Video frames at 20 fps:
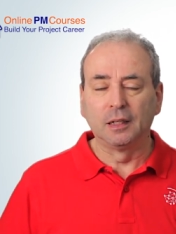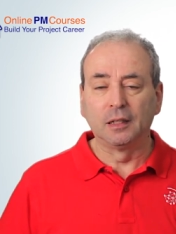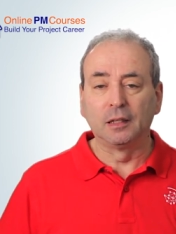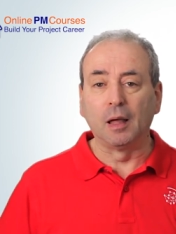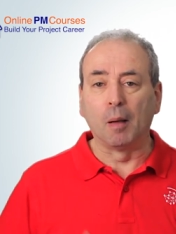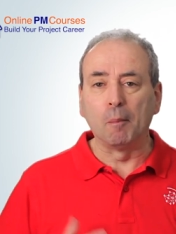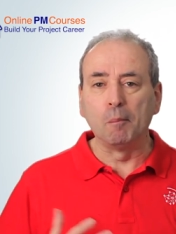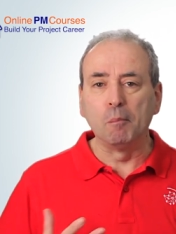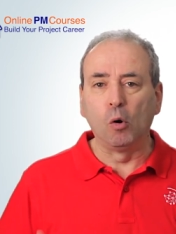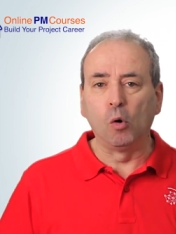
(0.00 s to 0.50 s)

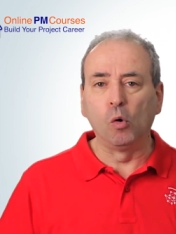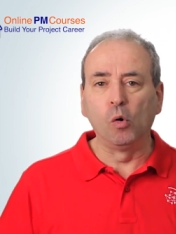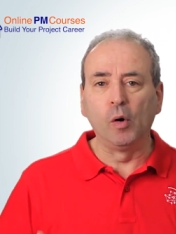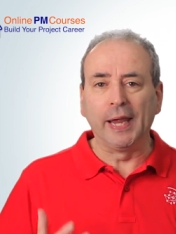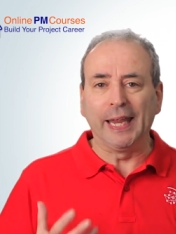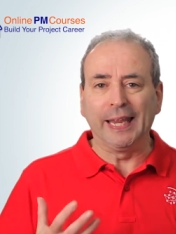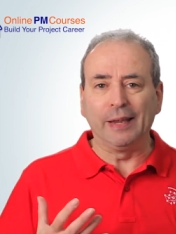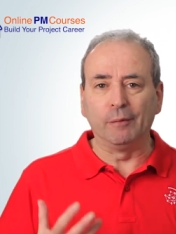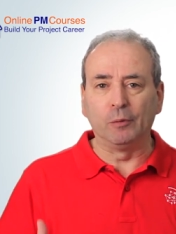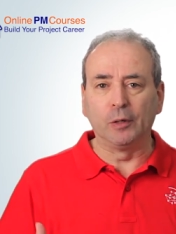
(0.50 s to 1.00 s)
the more
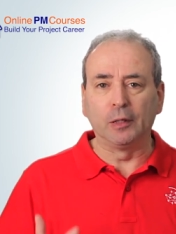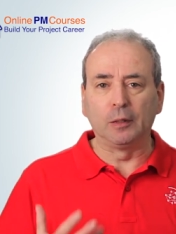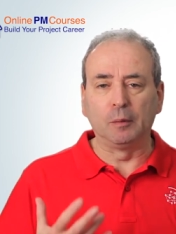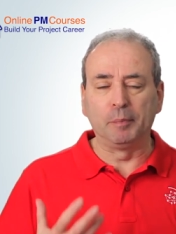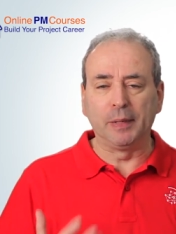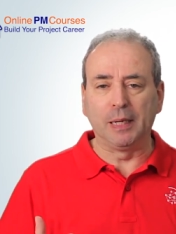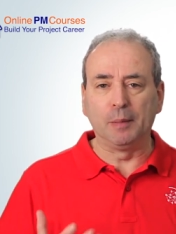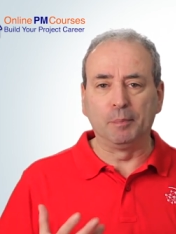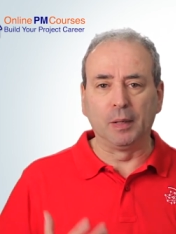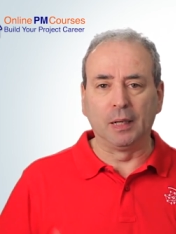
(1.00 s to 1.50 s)
it will
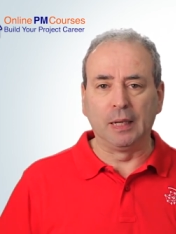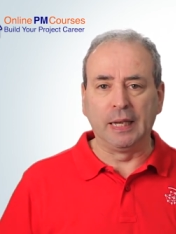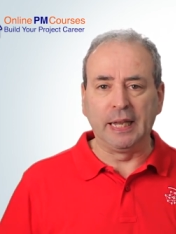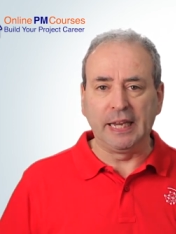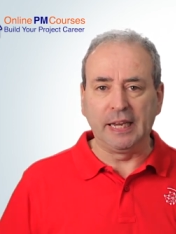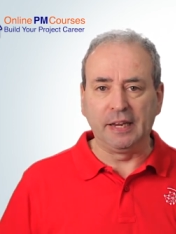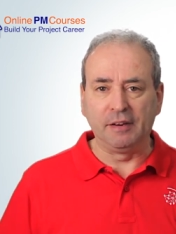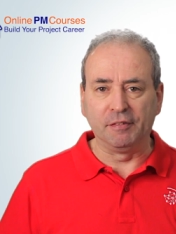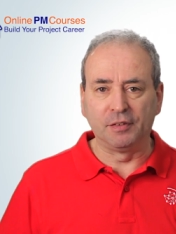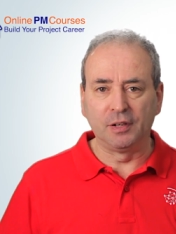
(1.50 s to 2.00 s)
be
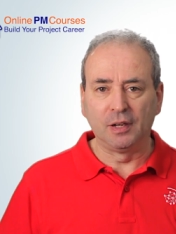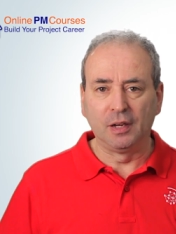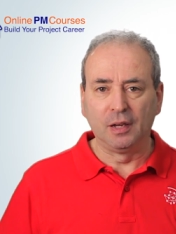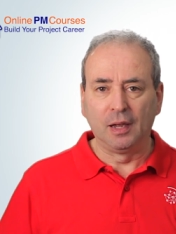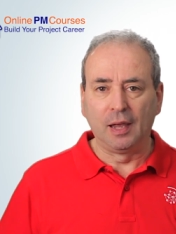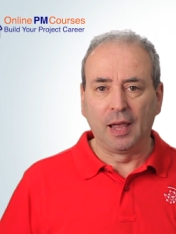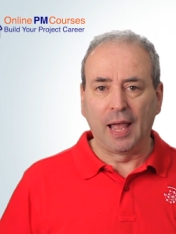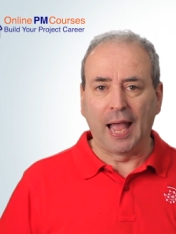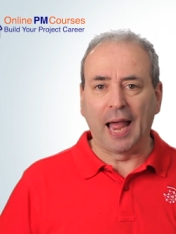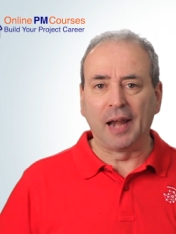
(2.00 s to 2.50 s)
believed
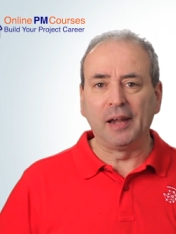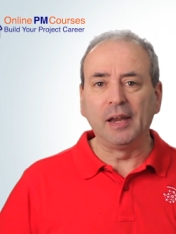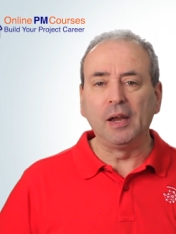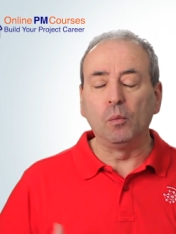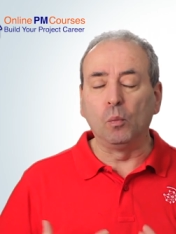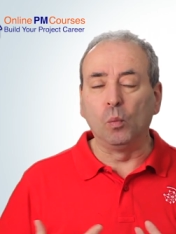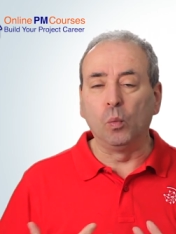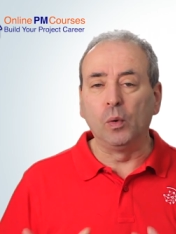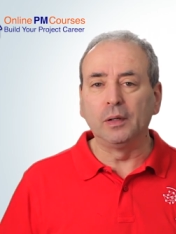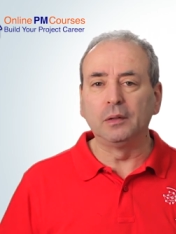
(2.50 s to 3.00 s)
and
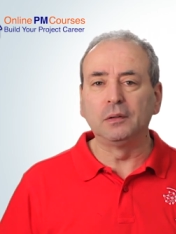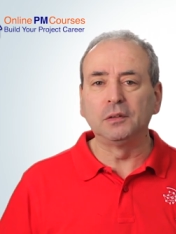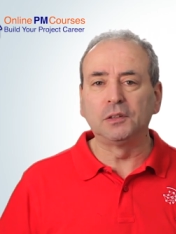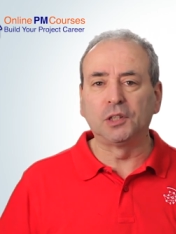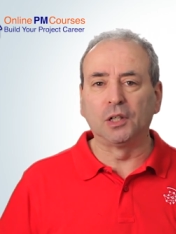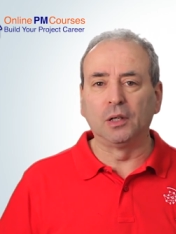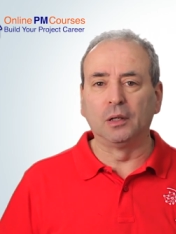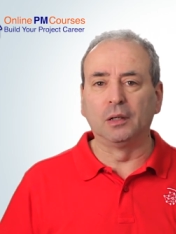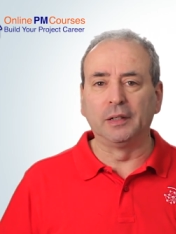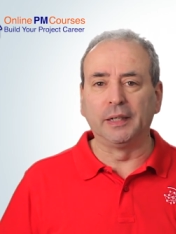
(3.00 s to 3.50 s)
it will
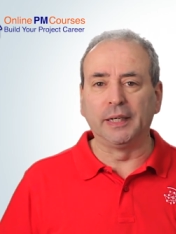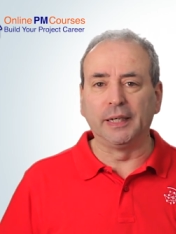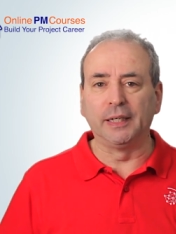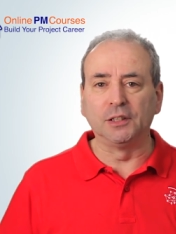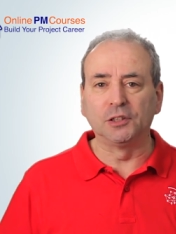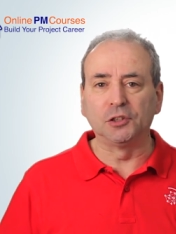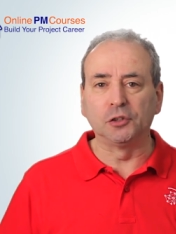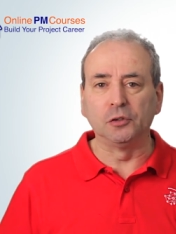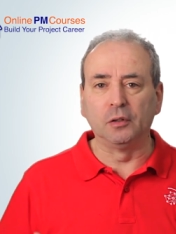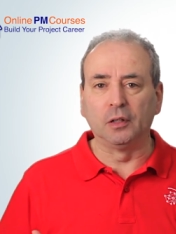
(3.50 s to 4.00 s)
turn
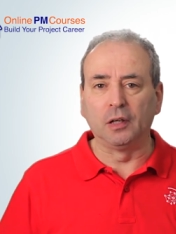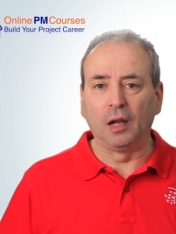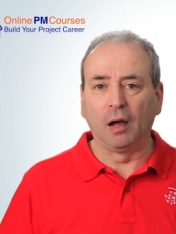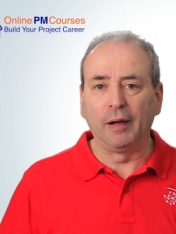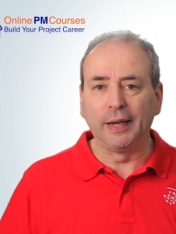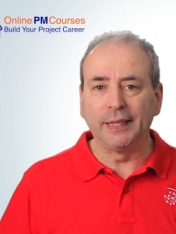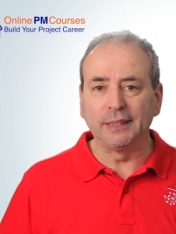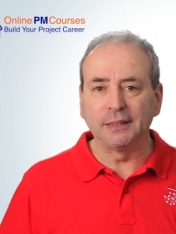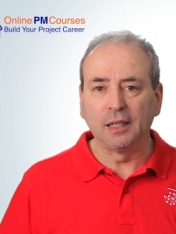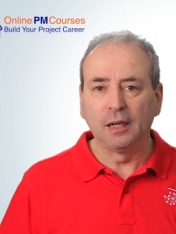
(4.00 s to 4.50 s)
into
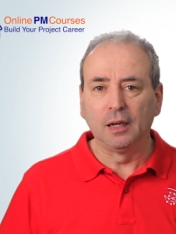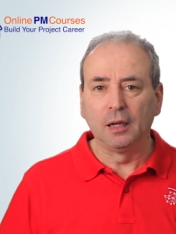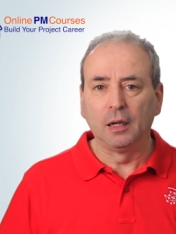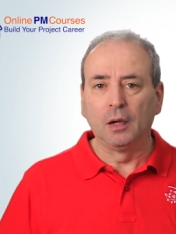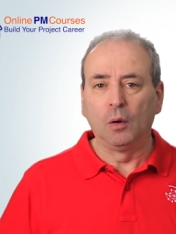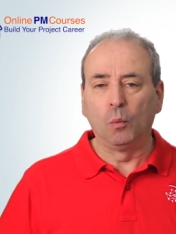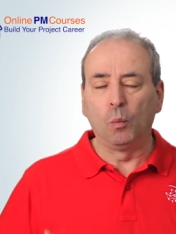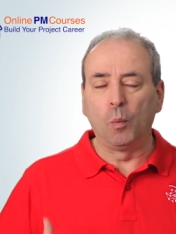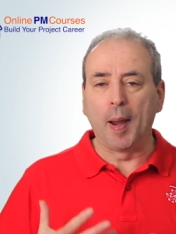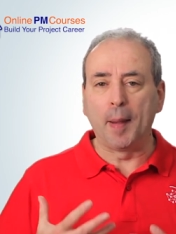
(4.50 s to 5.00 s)
lies
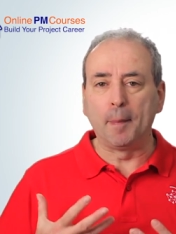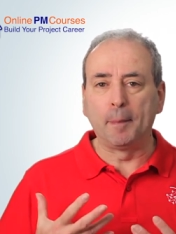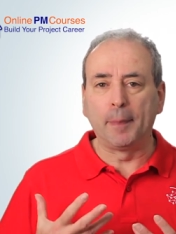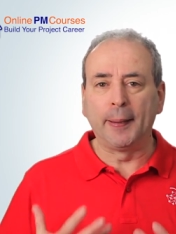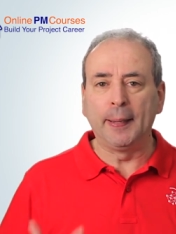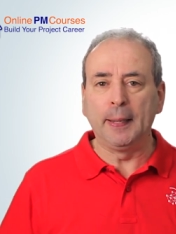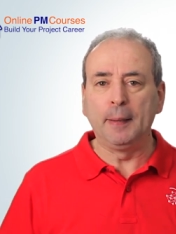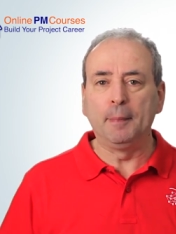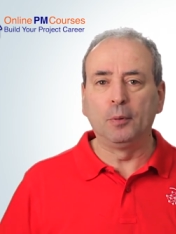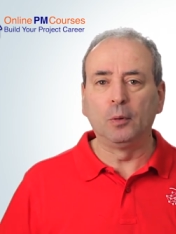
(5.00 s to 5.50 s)
when
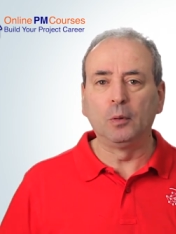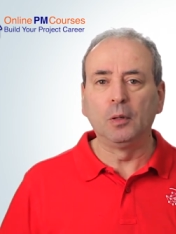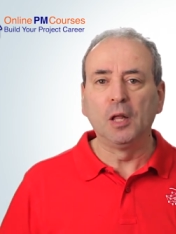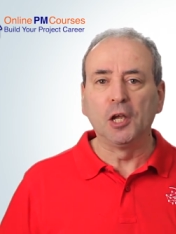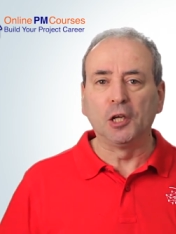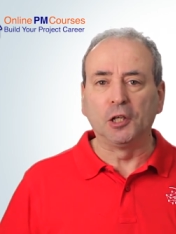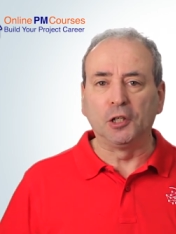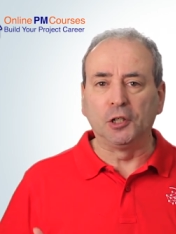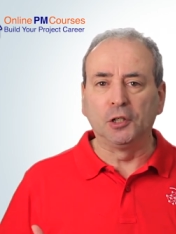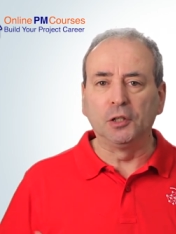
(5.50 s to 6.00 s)
people
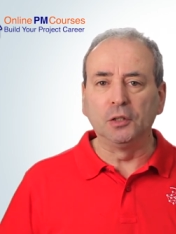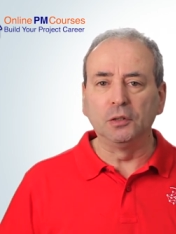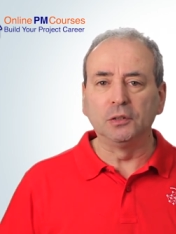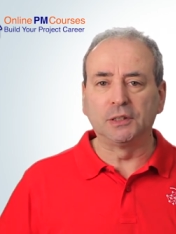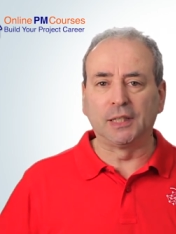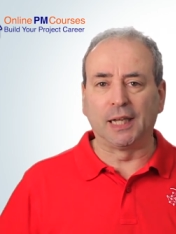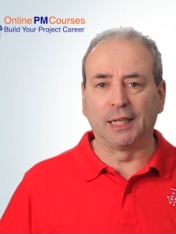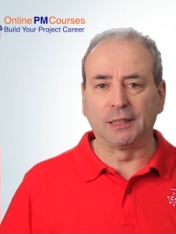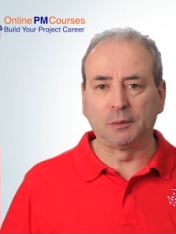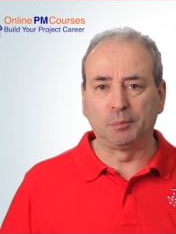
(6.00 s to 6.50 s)

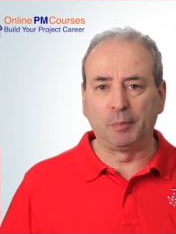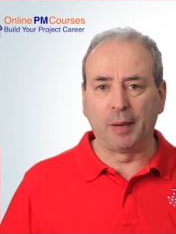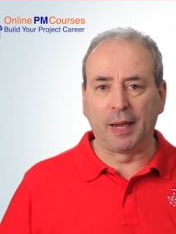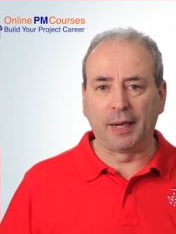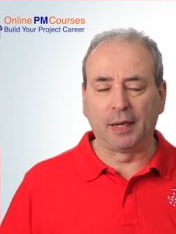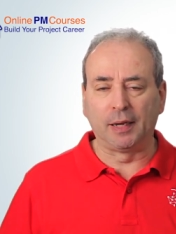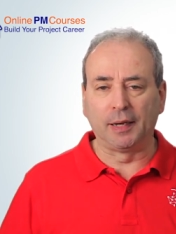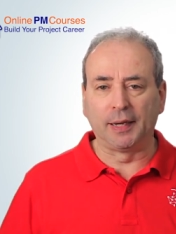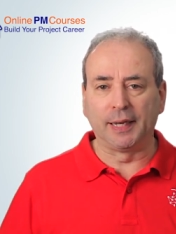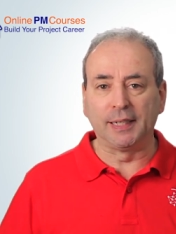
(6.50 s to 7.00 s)
use that
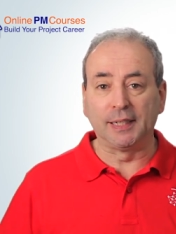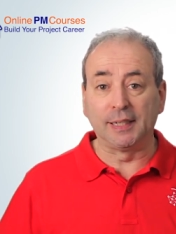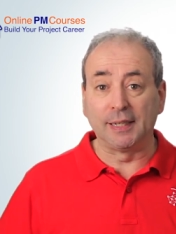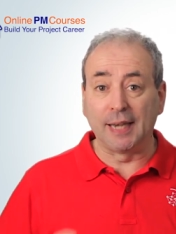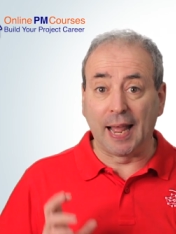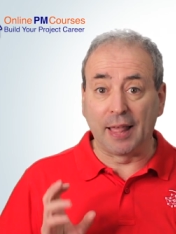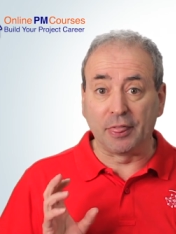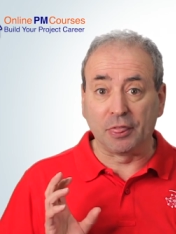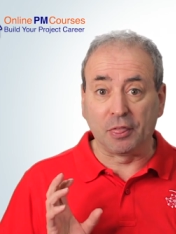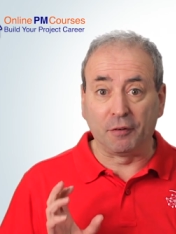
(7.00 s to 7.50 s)
speculation
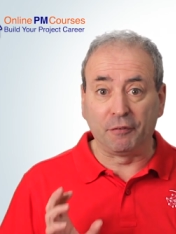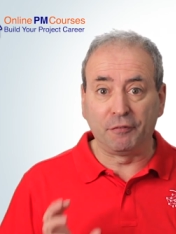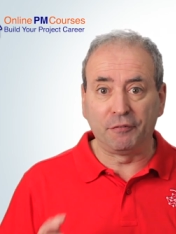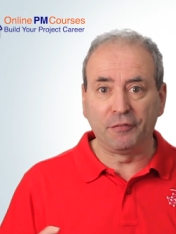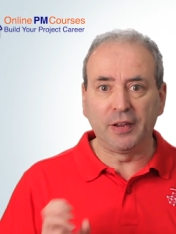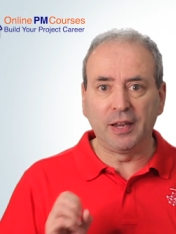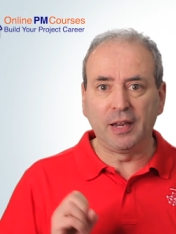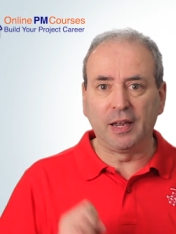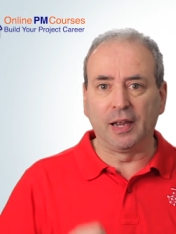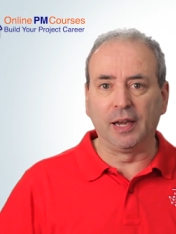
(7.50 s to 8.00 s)
and the
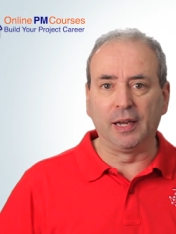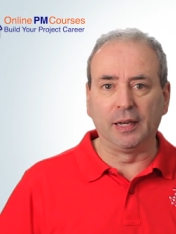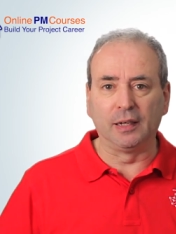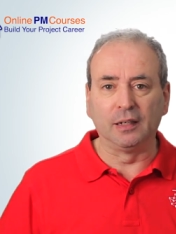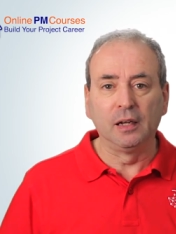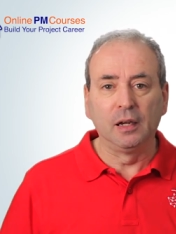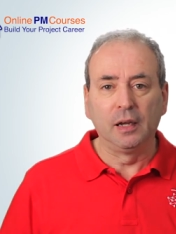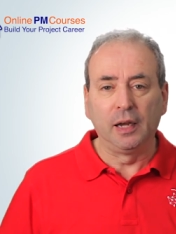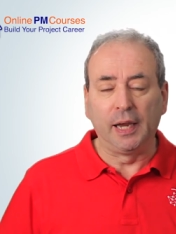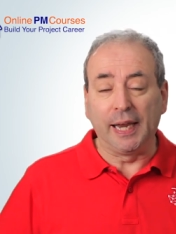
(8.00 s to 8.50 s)
fear
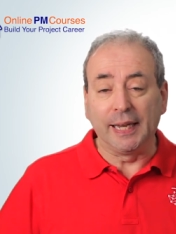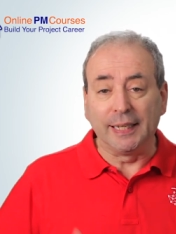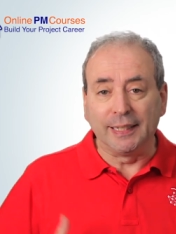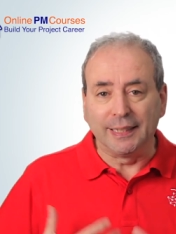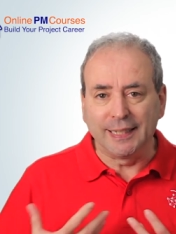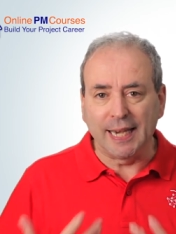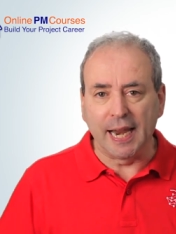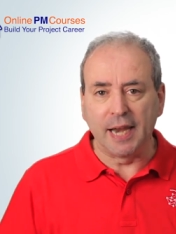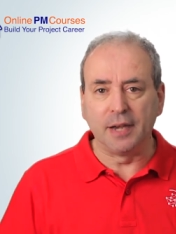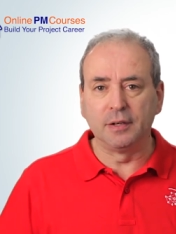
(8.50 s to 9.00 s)
it
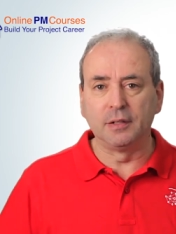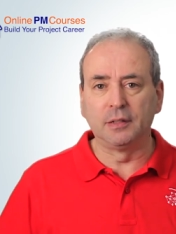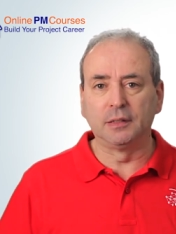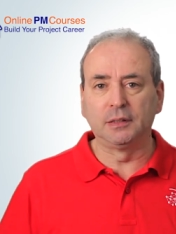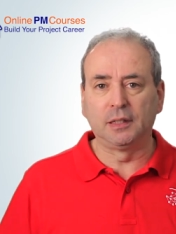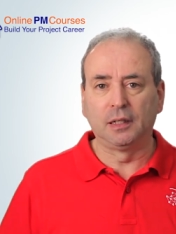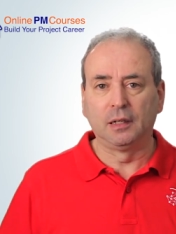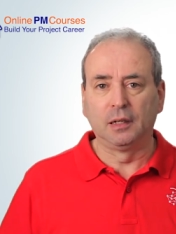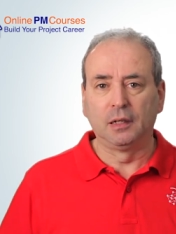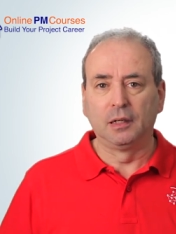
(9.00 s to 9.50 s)

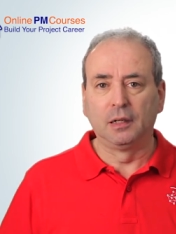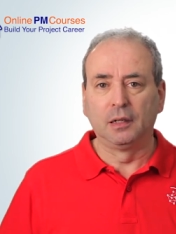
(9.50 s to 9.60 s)
engenders